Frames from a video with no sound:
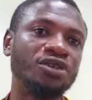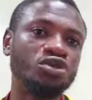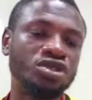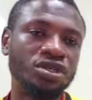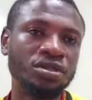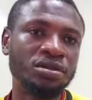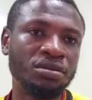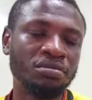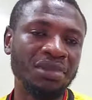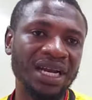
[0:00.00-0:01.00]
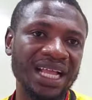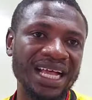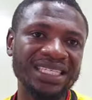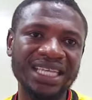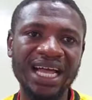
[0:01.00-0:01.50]
are using
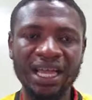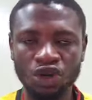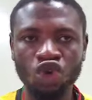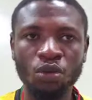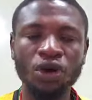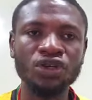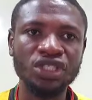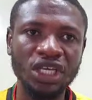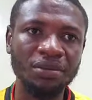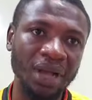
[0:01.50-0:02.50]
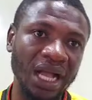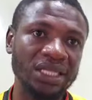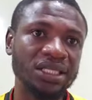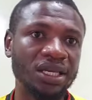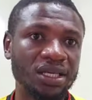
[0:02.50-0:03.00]
Madagascar and Comoros game
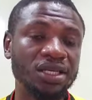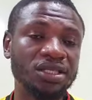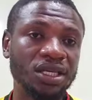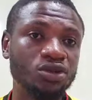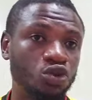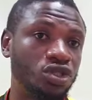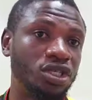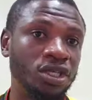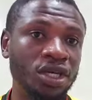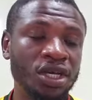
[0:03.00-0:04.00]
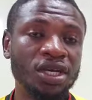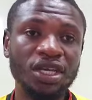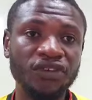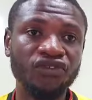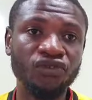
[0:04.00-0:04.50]
as a case study to see
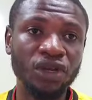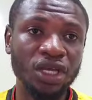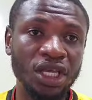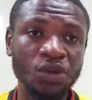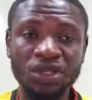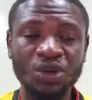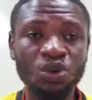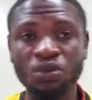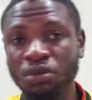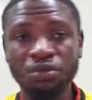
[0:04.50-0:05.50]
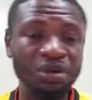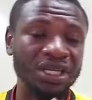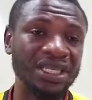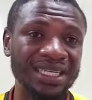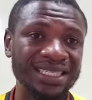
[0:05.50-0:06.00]
if Hughton will
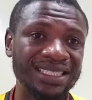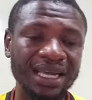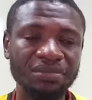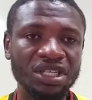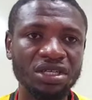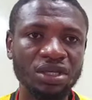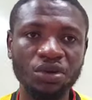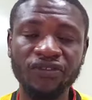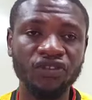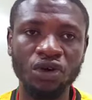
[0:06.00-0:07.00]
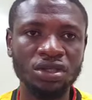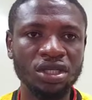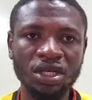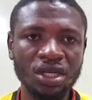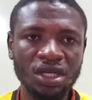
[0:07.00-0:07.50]
bring in something new. If
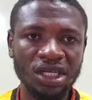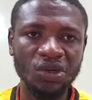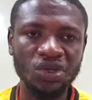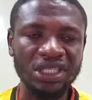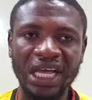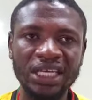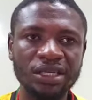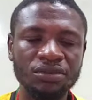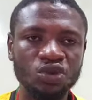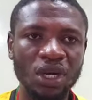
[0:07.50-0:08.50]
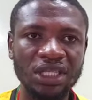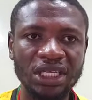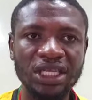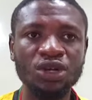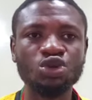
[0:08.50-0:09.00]
not, they will sack him. So I
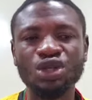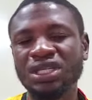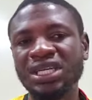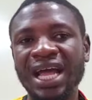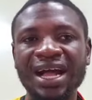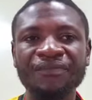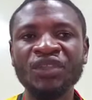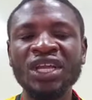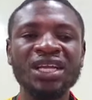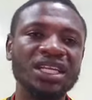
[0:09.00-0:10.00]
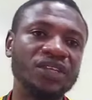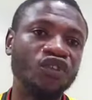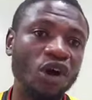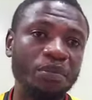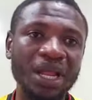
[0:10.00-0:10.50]
and also there are these
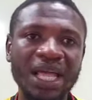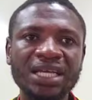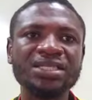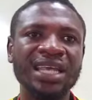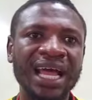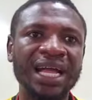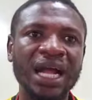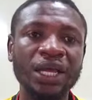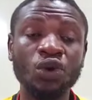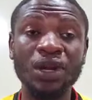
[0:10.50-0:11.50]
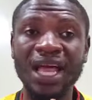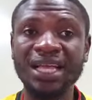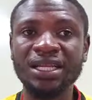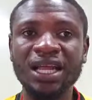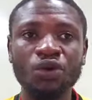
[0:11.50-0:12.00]
four players, and I, I know
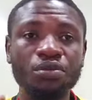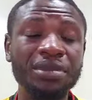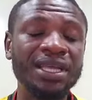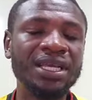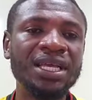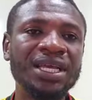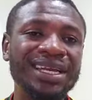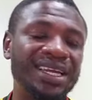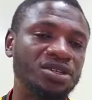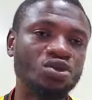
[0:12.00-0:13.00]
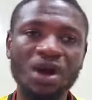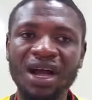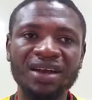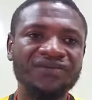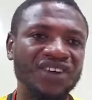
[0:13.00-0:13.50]
likely that will make the
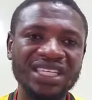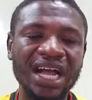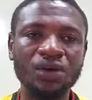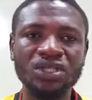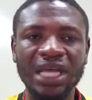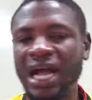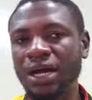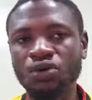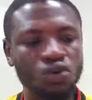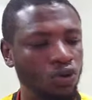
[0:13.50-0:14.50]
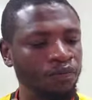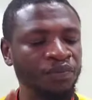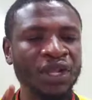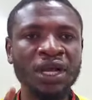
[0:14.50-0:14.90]
squad, Fatawi Sahaku,